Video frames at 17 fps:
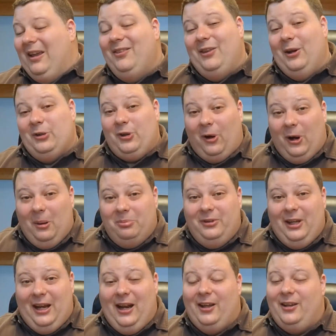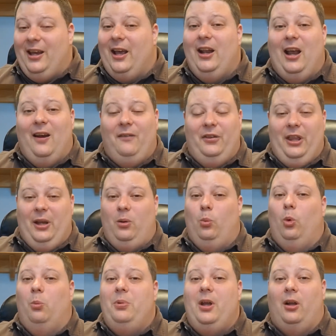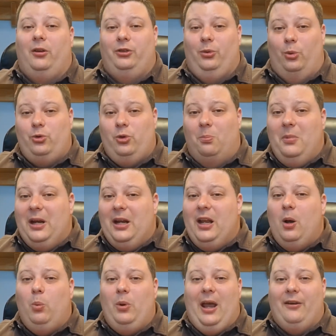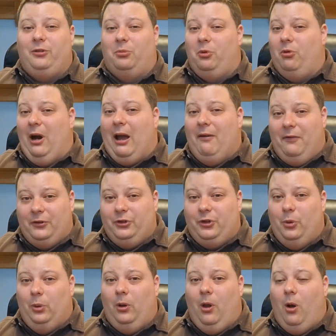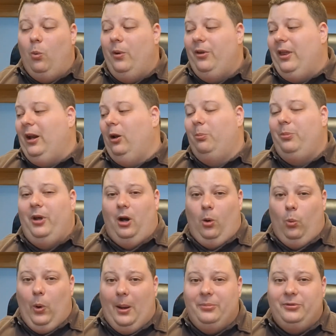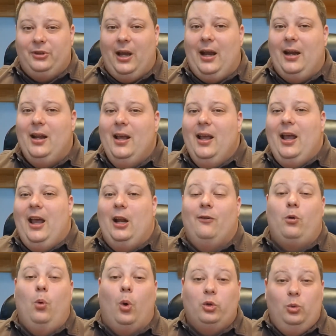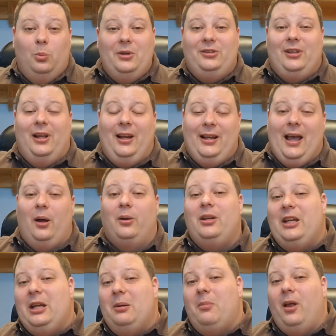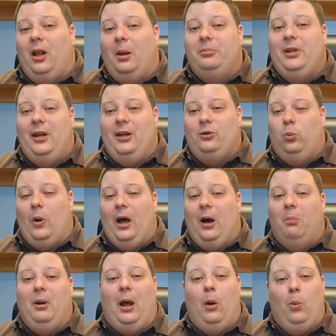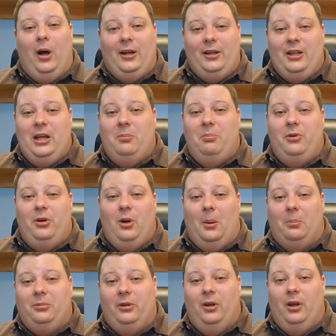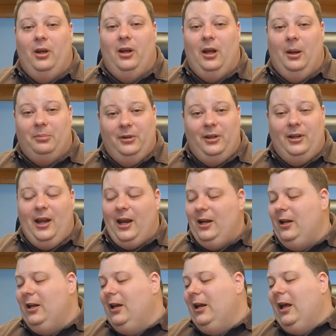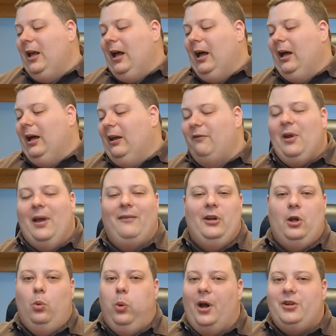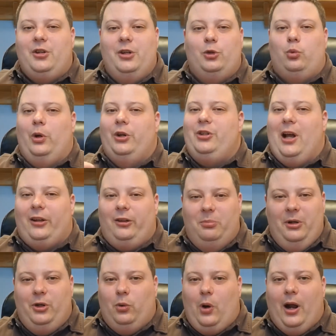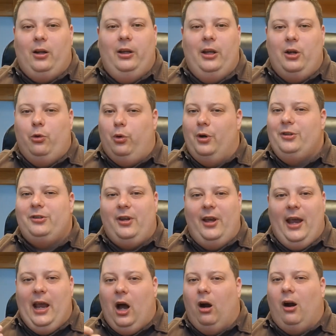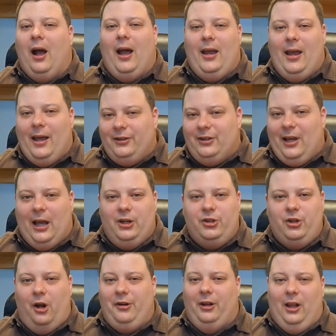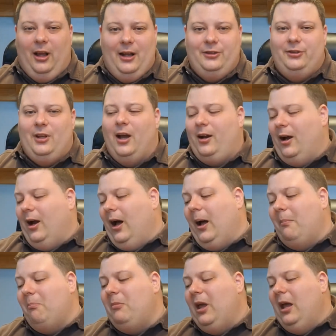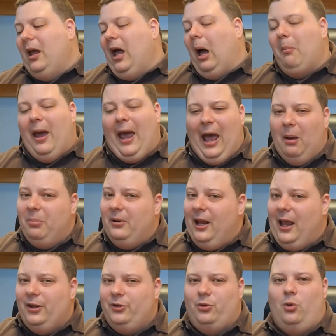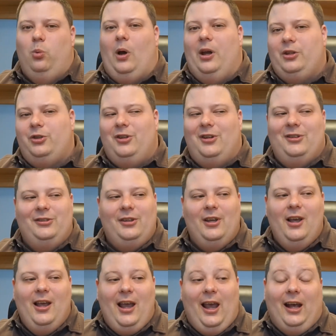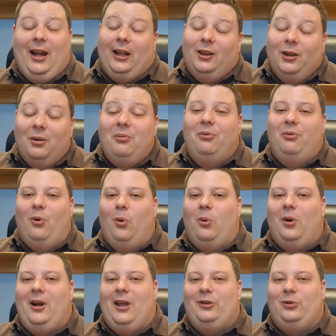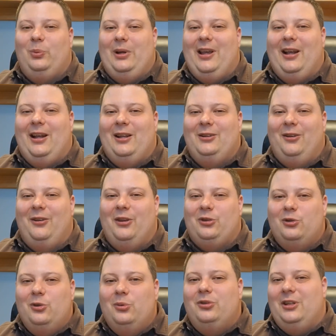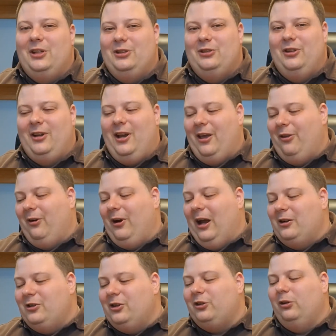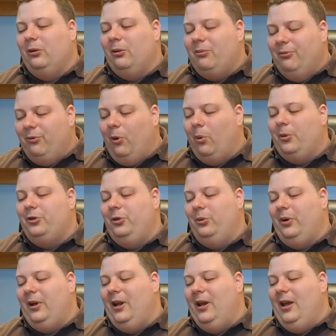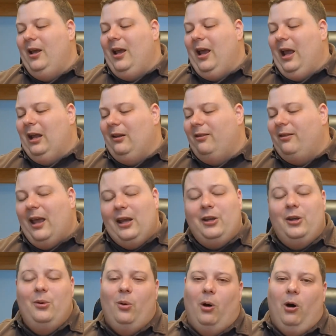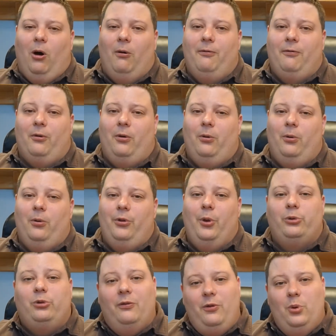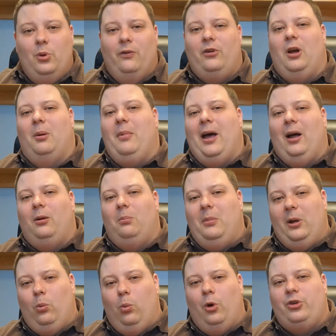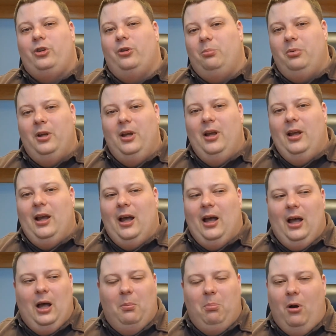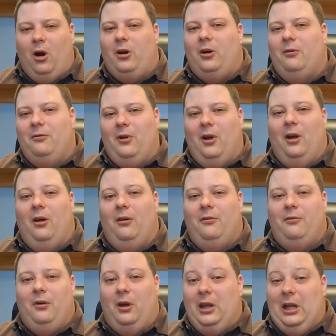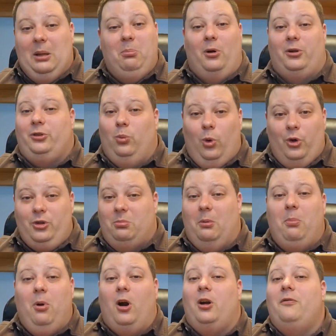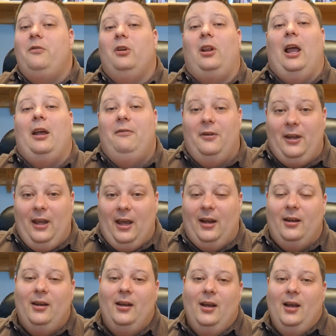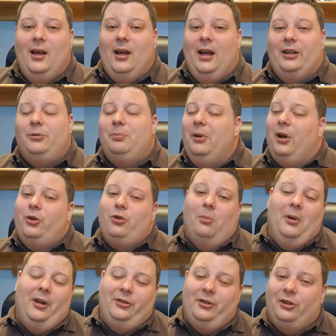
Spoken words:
there's our update. Again, everything will be on social media. We have some graphics to go along with it. It'll be on our website. And of course, we'll be sending out an email update as well, but I want to keep you up to date. If you have any questions, reach out to me directly, Chris, K-R-I-S, at ShawneeAlliance.com. I'm happy to answer questions, and I look forward as we get into this new season together. I just look forward to it. And thank you all for those of you who have come out and made worship a part of in-person worship, a part of your life again. It's been a tremendous